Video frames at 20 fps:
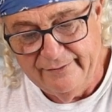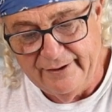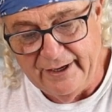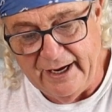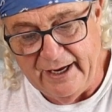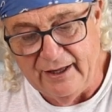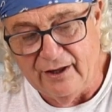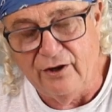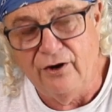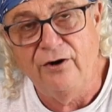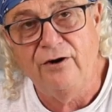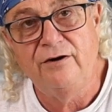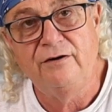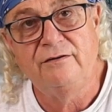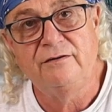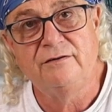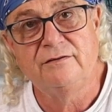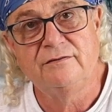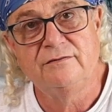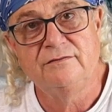I
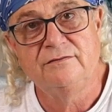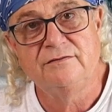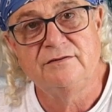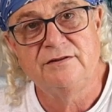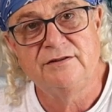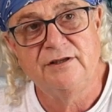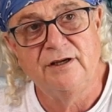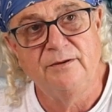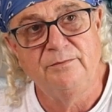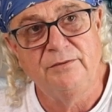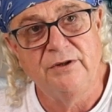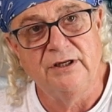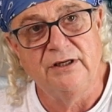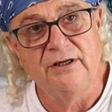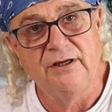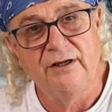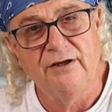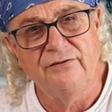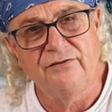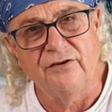learn
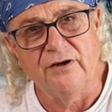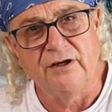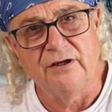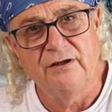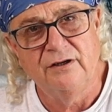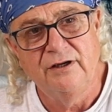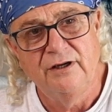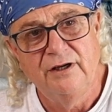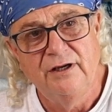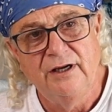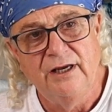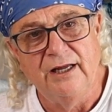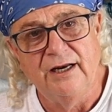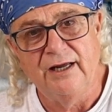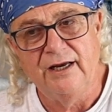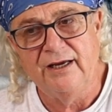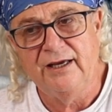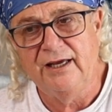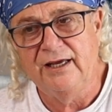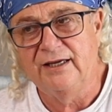something different. And
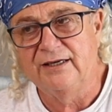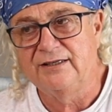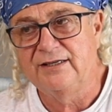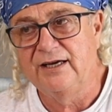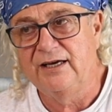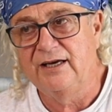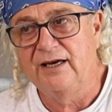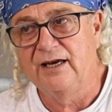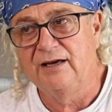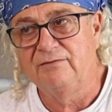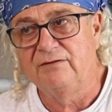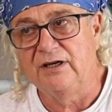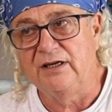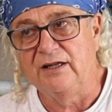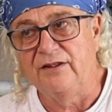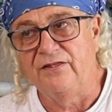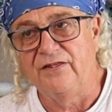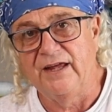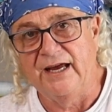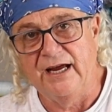I can't tell you how
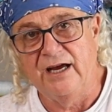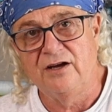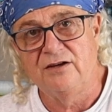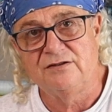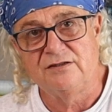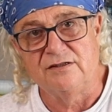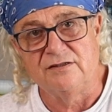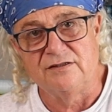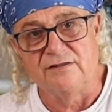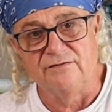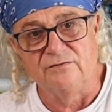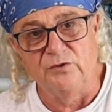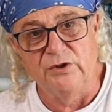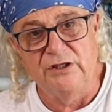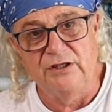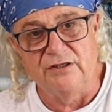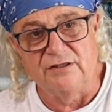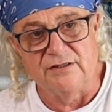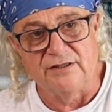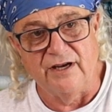many thousands of
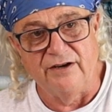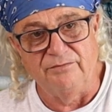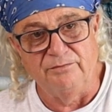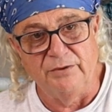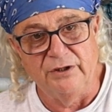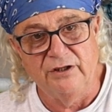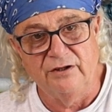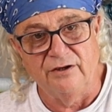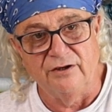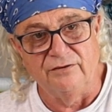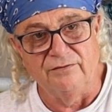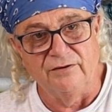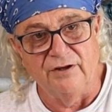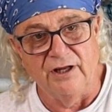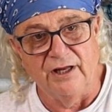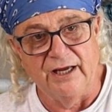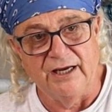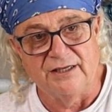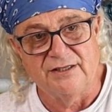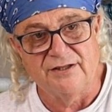windows I've built over the
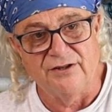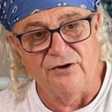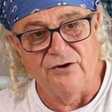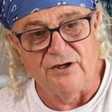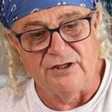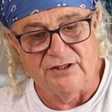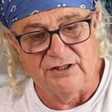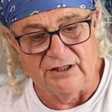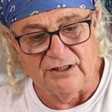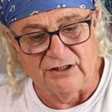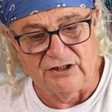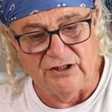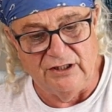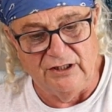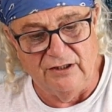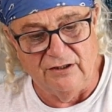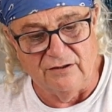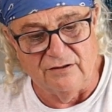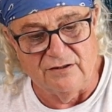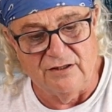last 36
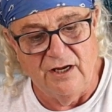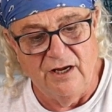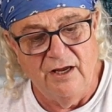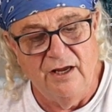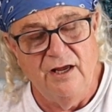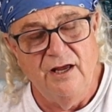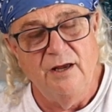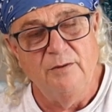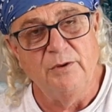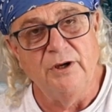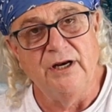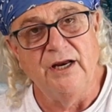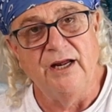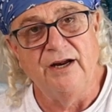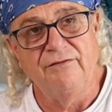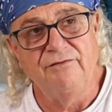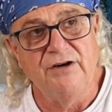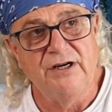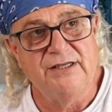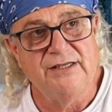years, but
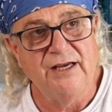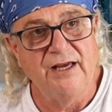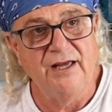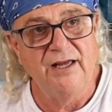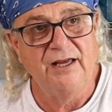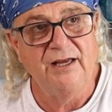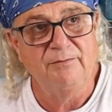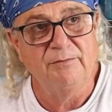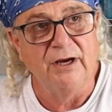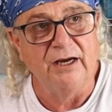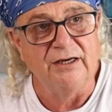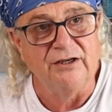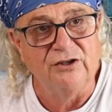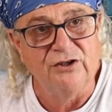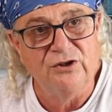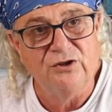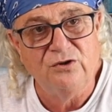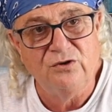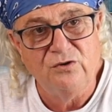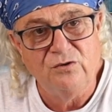every time I
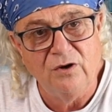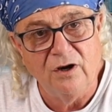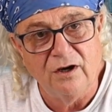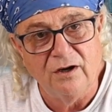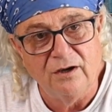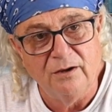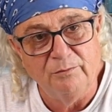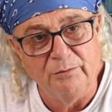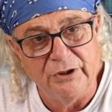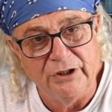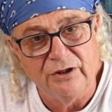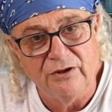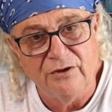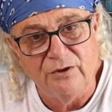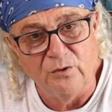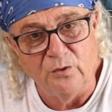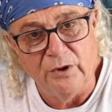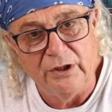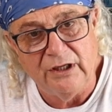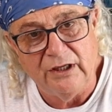do build
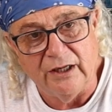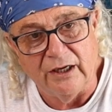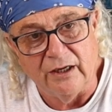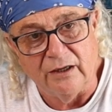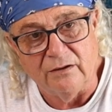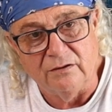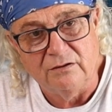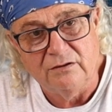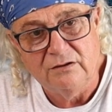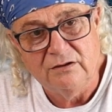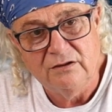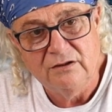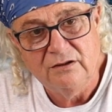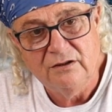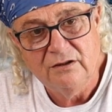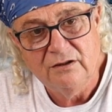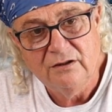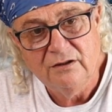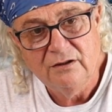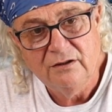a window
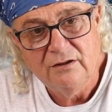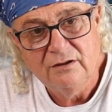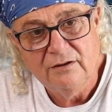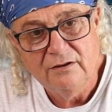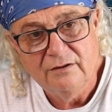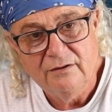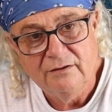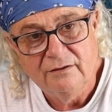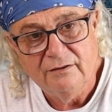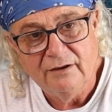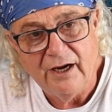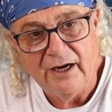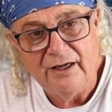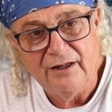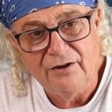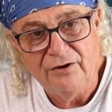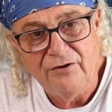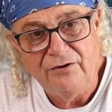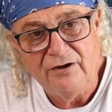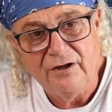I
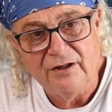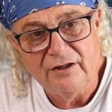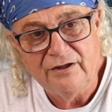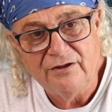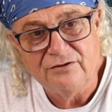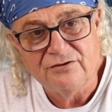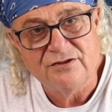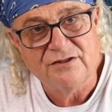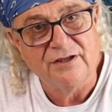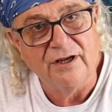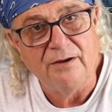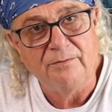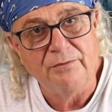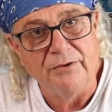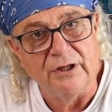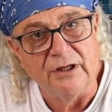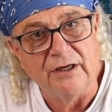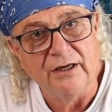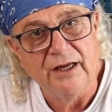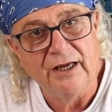learn a little
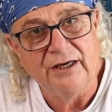something.